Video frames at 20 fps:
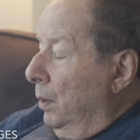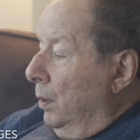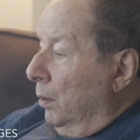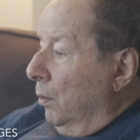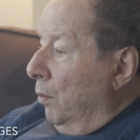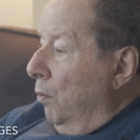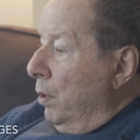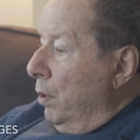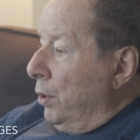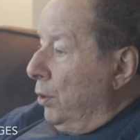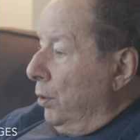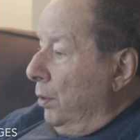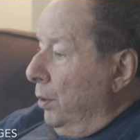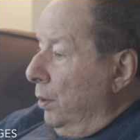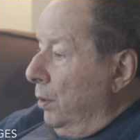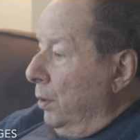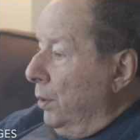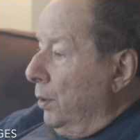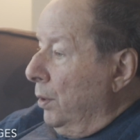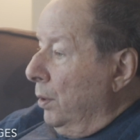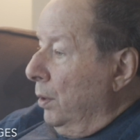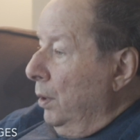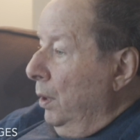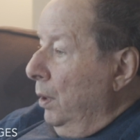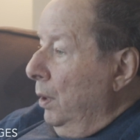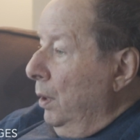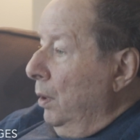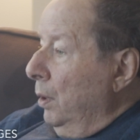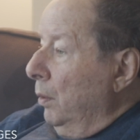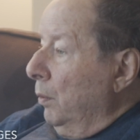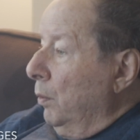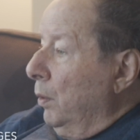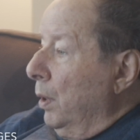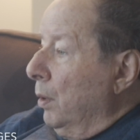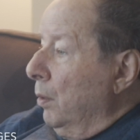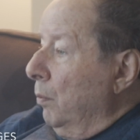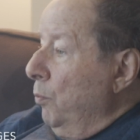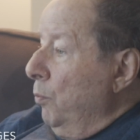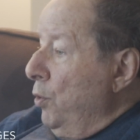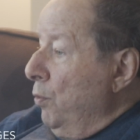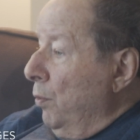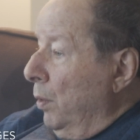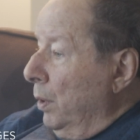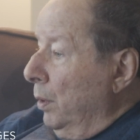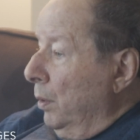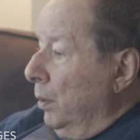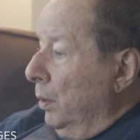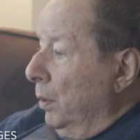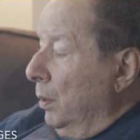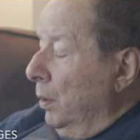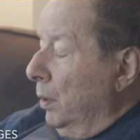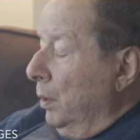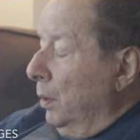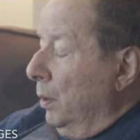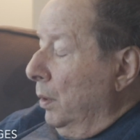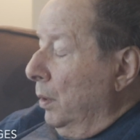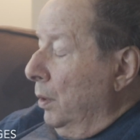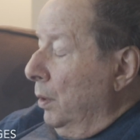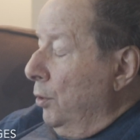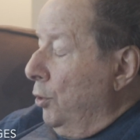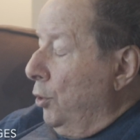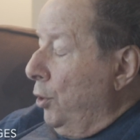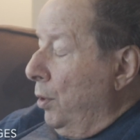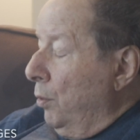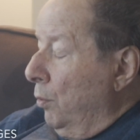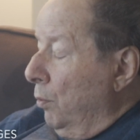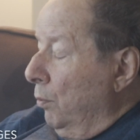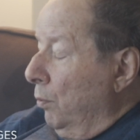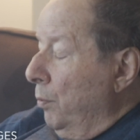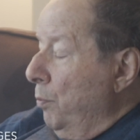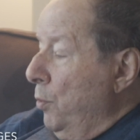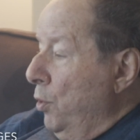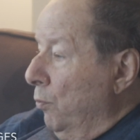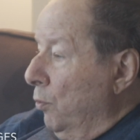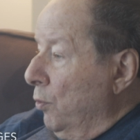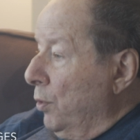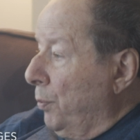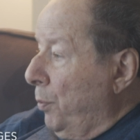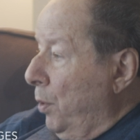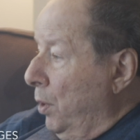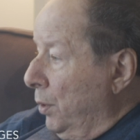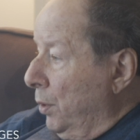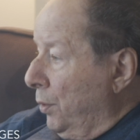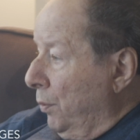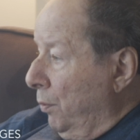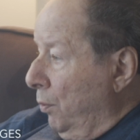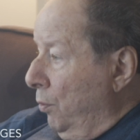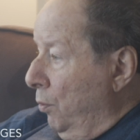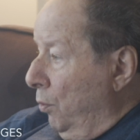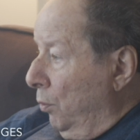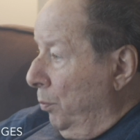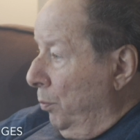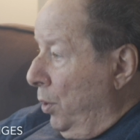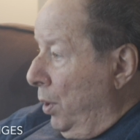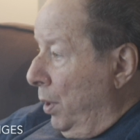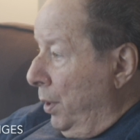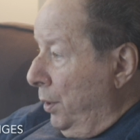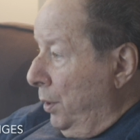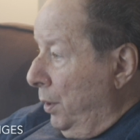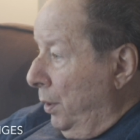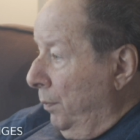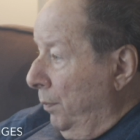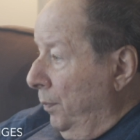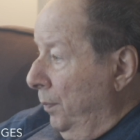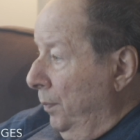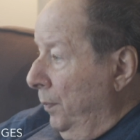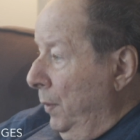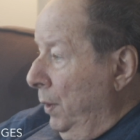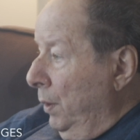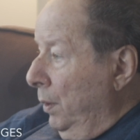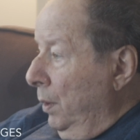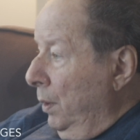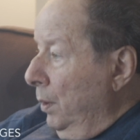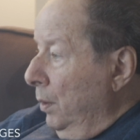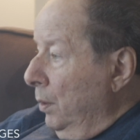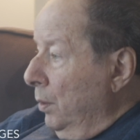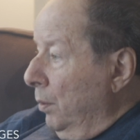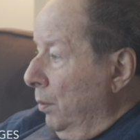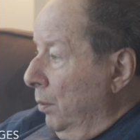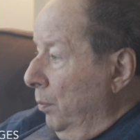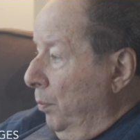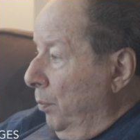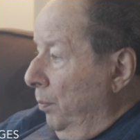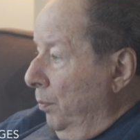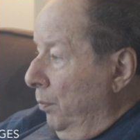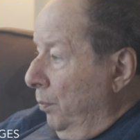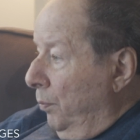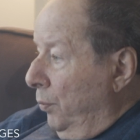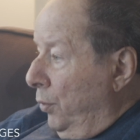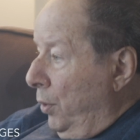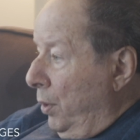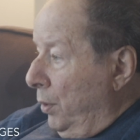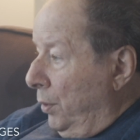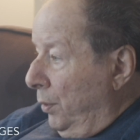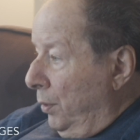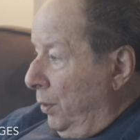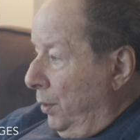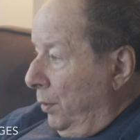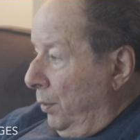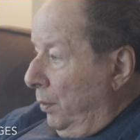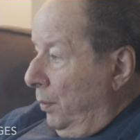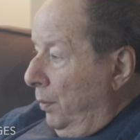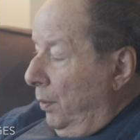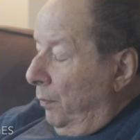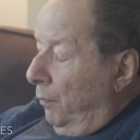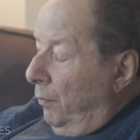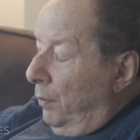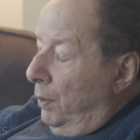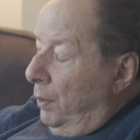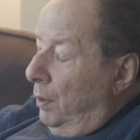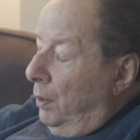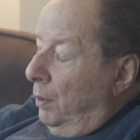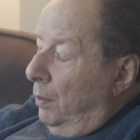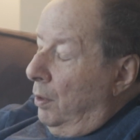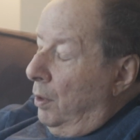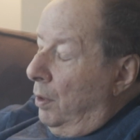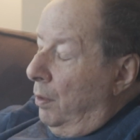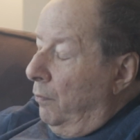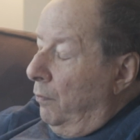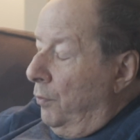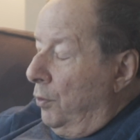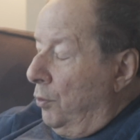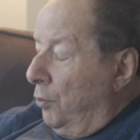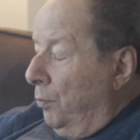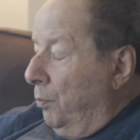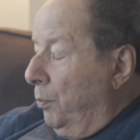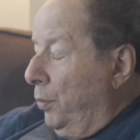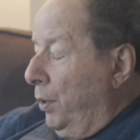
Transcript: The question is, you get a, uh, a general immune response of the whole body to the presence of the artificial